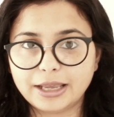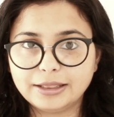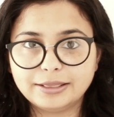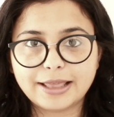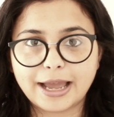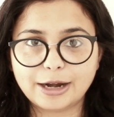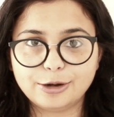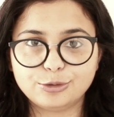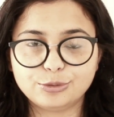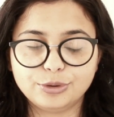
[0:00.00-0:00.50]

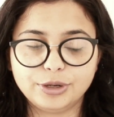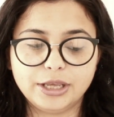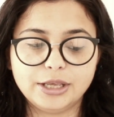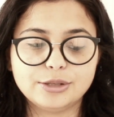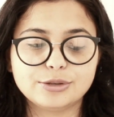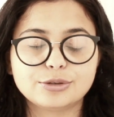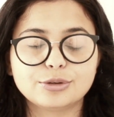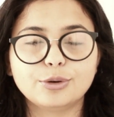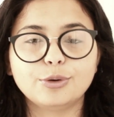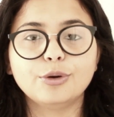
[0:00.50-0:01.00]
that
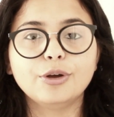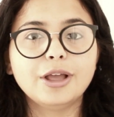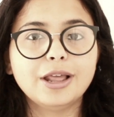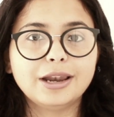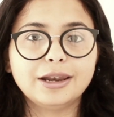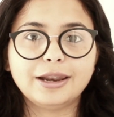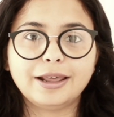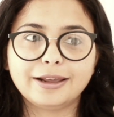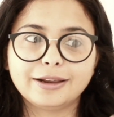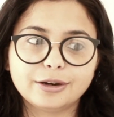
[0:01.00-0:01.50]
routine. So
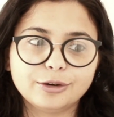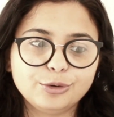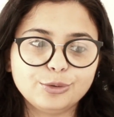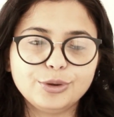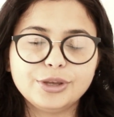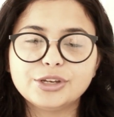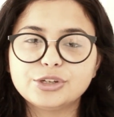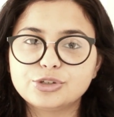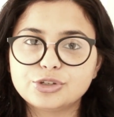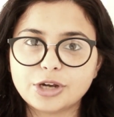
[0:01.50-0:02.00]
like
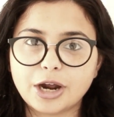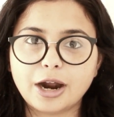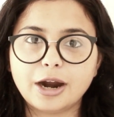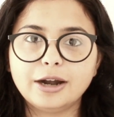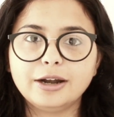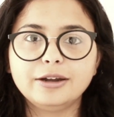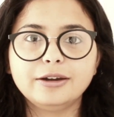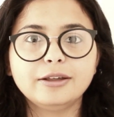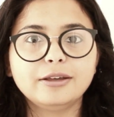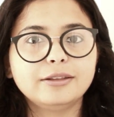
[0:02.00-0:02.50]
doing
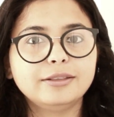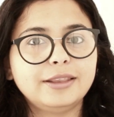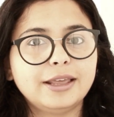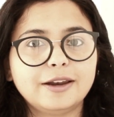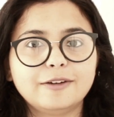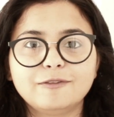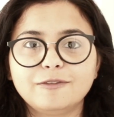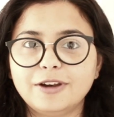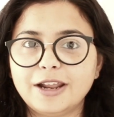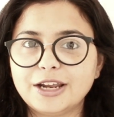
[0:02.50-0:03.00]
chart,
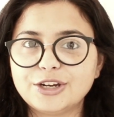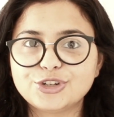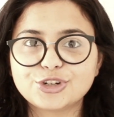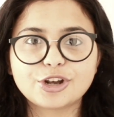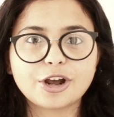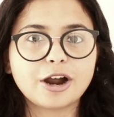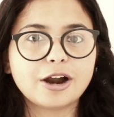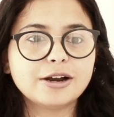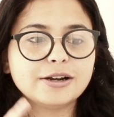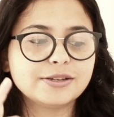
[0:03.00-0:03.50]
then
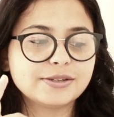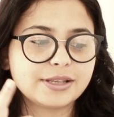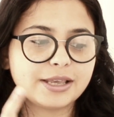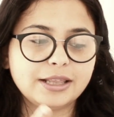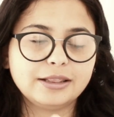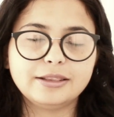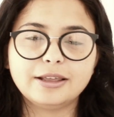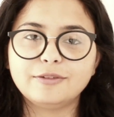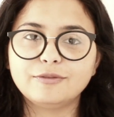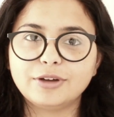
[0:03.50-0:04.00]
flashcards,
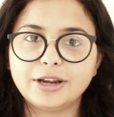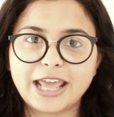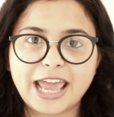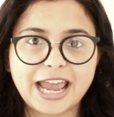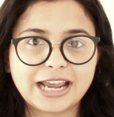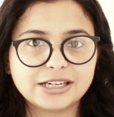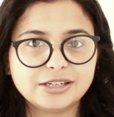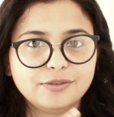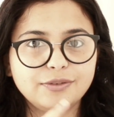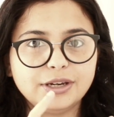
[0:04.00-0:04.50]
and then one
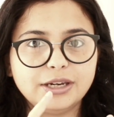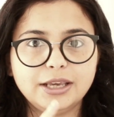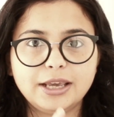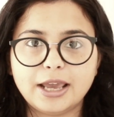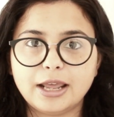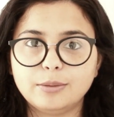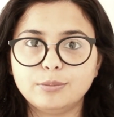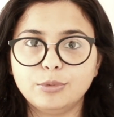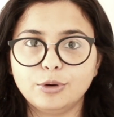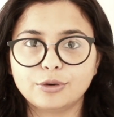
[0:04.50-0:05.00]
activity
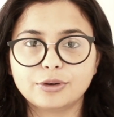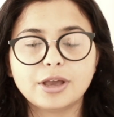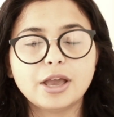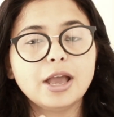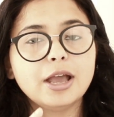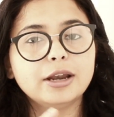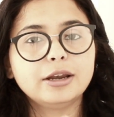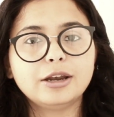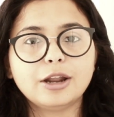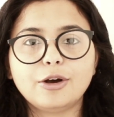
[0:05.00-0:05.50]
and book.
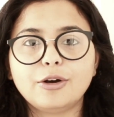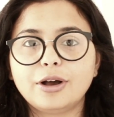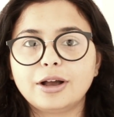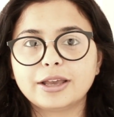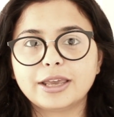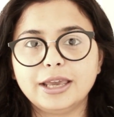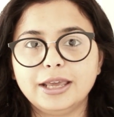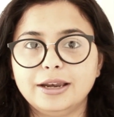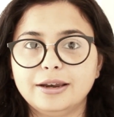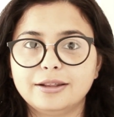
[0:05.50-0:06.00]
Now
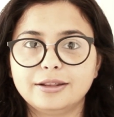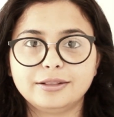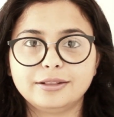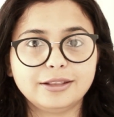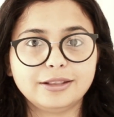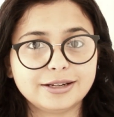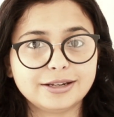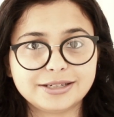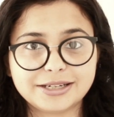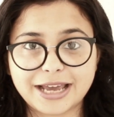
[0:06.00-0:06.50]
again
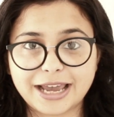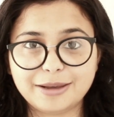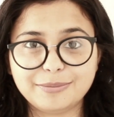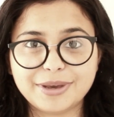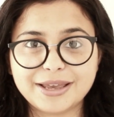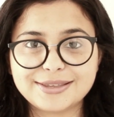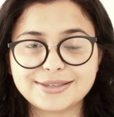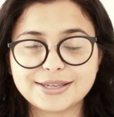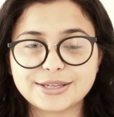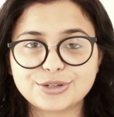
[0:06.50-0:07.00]
the
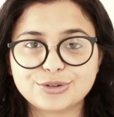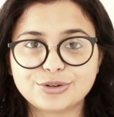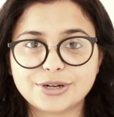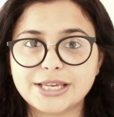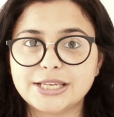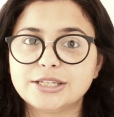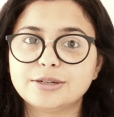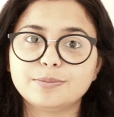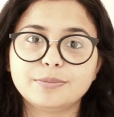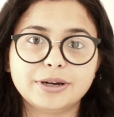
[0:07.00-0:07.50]
time has
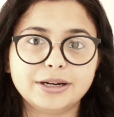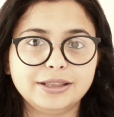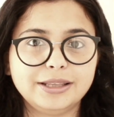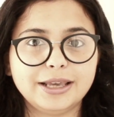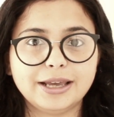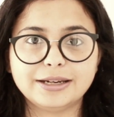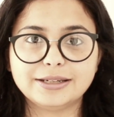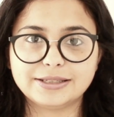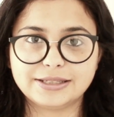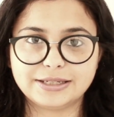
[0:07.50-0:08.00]
stretched, but
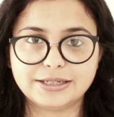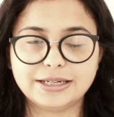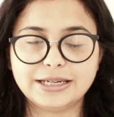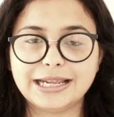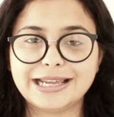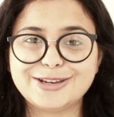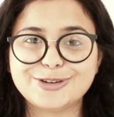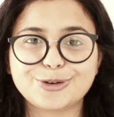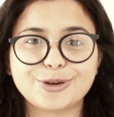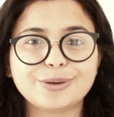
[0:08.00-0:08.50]
they are still
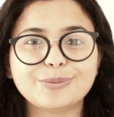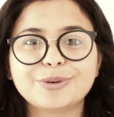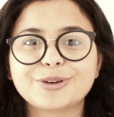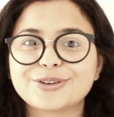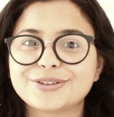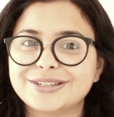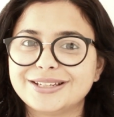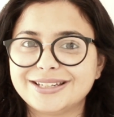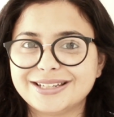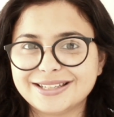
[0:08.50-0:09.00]
enjoying
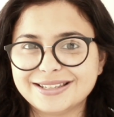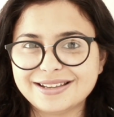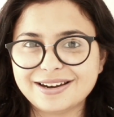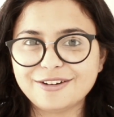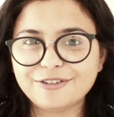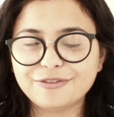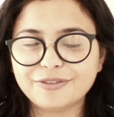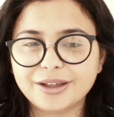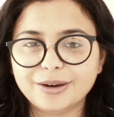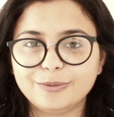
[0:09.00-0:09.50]
because it is in
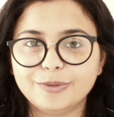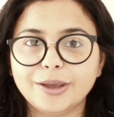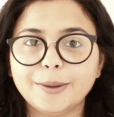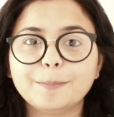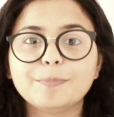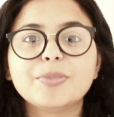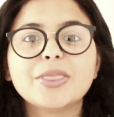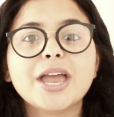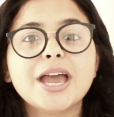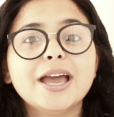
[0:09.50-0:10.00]
a fun
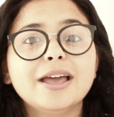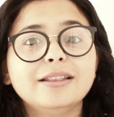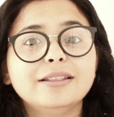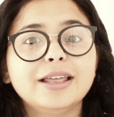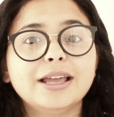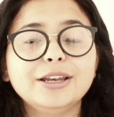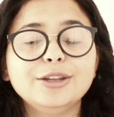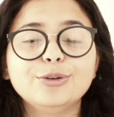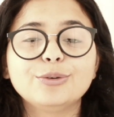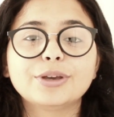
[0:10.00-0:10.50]
way.
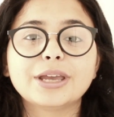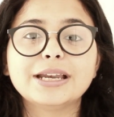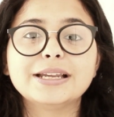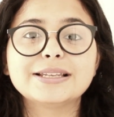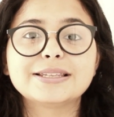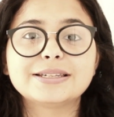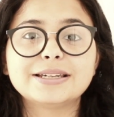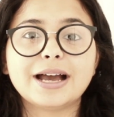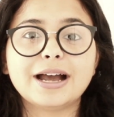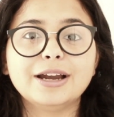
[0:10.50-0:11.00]
Then you can
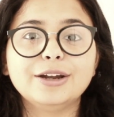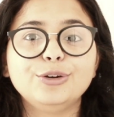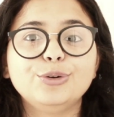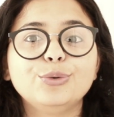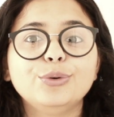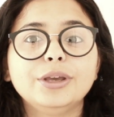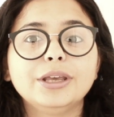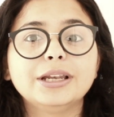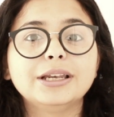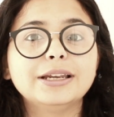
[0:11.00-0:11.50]
start
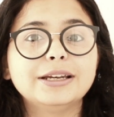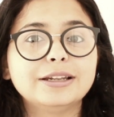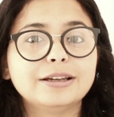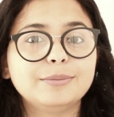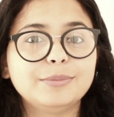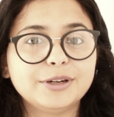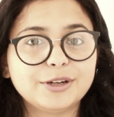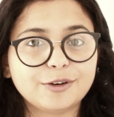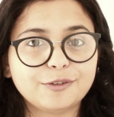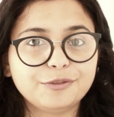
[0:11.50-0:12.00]
doing
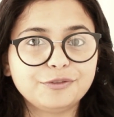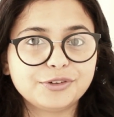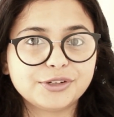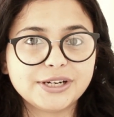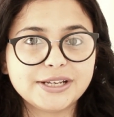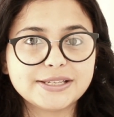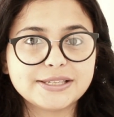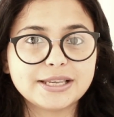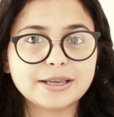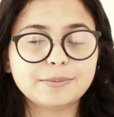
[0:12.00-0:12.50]
little bit of
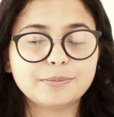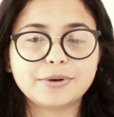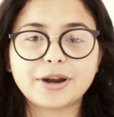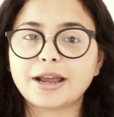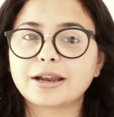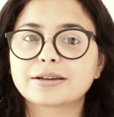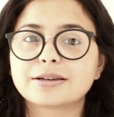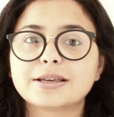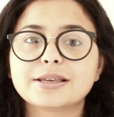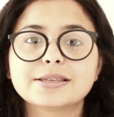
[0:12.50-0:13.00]
tracing
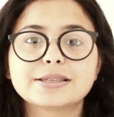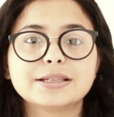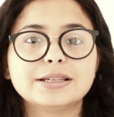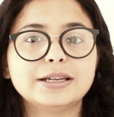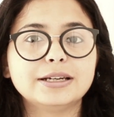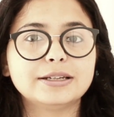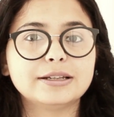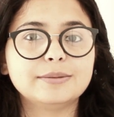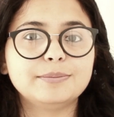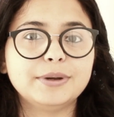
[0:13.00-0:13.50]
practice,
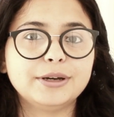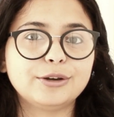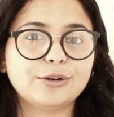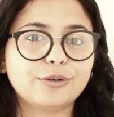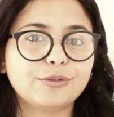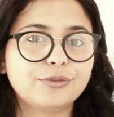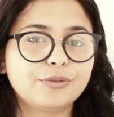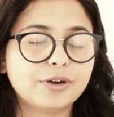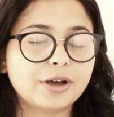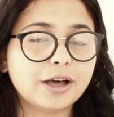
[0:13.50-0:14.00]
little bit
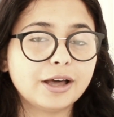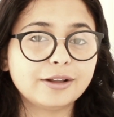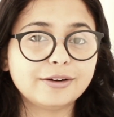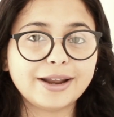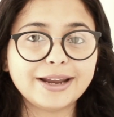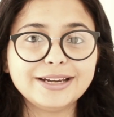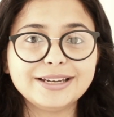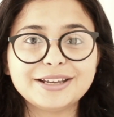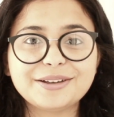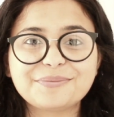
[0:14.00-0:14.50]
of
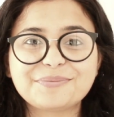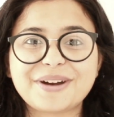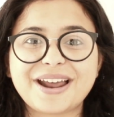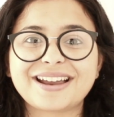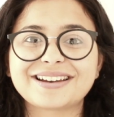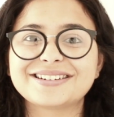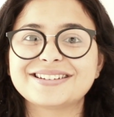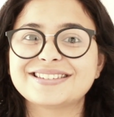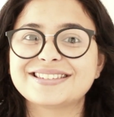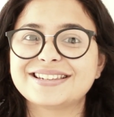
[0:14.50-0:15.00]
writing
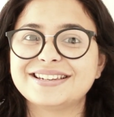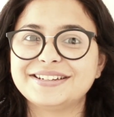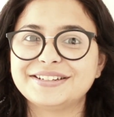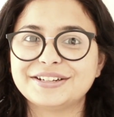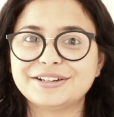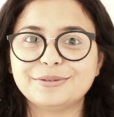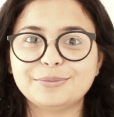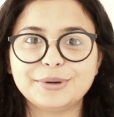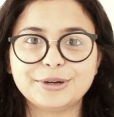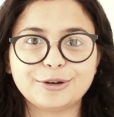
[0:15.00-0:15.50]
practice,
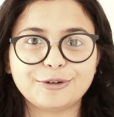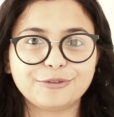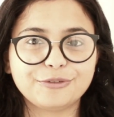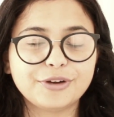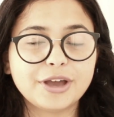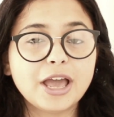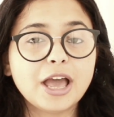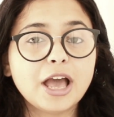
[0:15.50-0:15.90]
little bit of